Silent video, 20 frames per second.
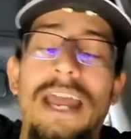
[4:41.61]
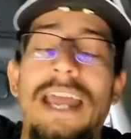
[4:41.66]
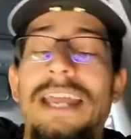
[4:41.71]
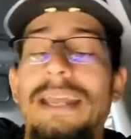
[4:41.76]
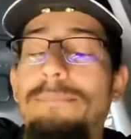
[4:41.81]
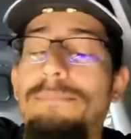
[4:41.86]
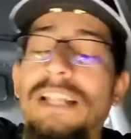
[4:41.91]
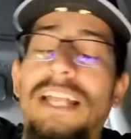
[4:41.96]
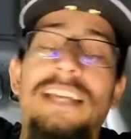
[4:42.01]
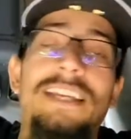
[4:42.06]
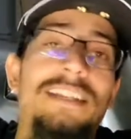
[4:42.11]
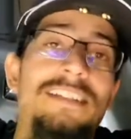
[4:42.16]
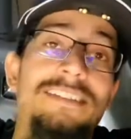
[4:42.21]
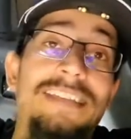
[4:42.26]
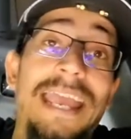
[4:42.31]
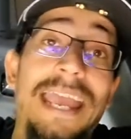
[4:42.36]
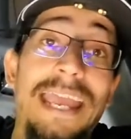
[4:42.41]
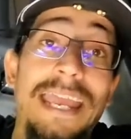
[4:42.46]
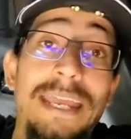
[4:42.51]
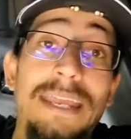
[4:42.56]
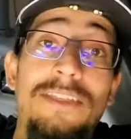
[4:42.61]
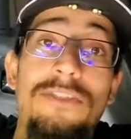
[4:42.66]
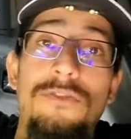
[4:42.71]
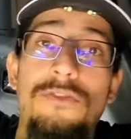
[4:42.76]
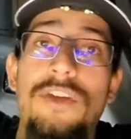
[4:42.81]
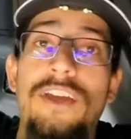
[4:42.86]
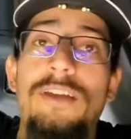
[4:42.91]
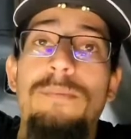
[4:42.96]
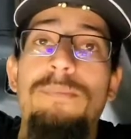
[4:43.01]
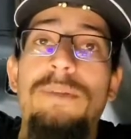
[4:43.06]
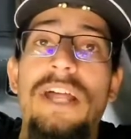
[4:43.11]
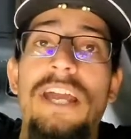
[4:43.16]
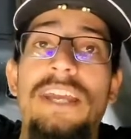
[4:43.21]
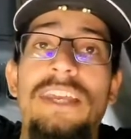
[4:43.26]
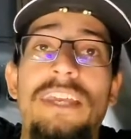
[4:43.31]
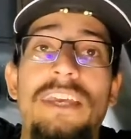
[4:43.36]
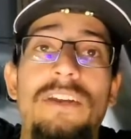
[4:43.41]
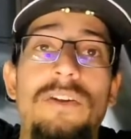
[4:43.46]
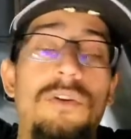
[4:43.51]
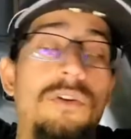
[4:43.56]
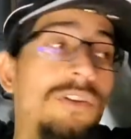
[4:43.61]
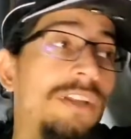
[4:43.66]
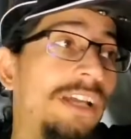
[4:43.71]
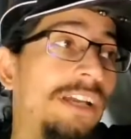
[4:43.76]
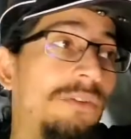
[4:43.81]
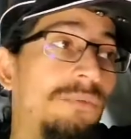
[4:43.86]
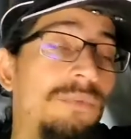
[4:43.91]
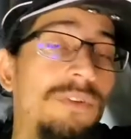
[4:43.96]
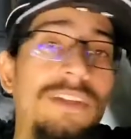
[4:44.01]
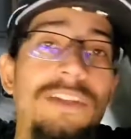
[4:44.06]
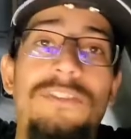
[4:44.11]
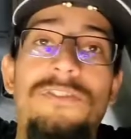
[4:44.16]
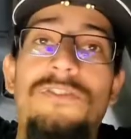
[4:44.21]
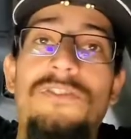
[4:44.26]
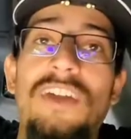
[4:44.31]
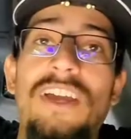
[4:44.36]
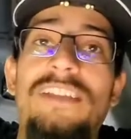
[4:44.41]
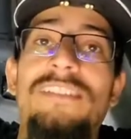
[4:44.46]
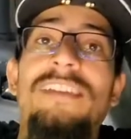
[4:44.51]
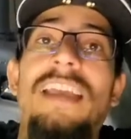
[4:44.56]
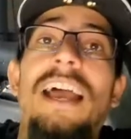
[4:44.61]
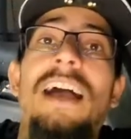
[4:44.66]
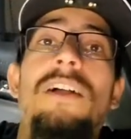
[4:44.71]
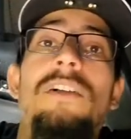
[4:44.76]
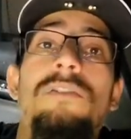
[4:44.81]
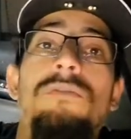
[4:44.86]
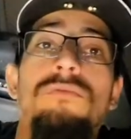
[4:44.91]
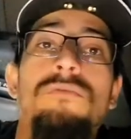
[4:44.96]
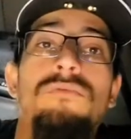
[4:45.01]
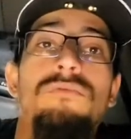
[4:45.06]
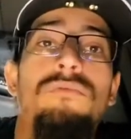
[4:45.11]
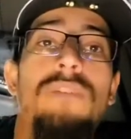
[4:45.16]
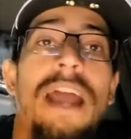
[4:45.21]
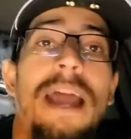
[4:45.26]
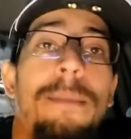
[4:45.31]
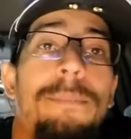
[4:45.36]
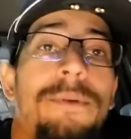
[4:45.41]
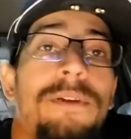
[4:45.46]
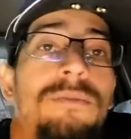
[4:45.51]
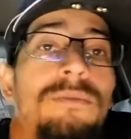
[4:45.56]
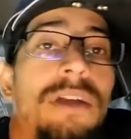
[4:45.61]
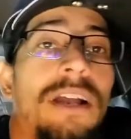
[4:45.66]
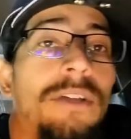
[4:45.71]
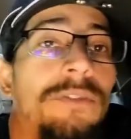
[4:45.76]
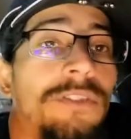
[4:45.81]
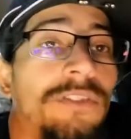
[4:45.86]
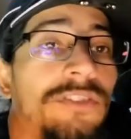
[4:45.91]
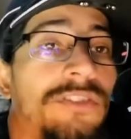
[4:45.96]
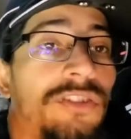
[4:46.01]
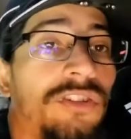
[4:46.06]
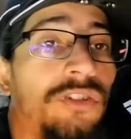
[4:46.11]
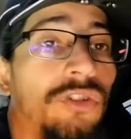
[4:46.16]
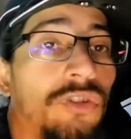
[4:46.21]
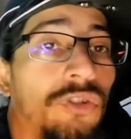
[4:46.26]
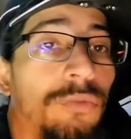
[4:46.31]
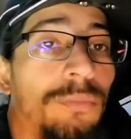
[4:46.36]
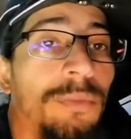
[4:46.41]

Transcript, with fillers: blankets, a thick blanket or like a really thick towel and wrap it around the tube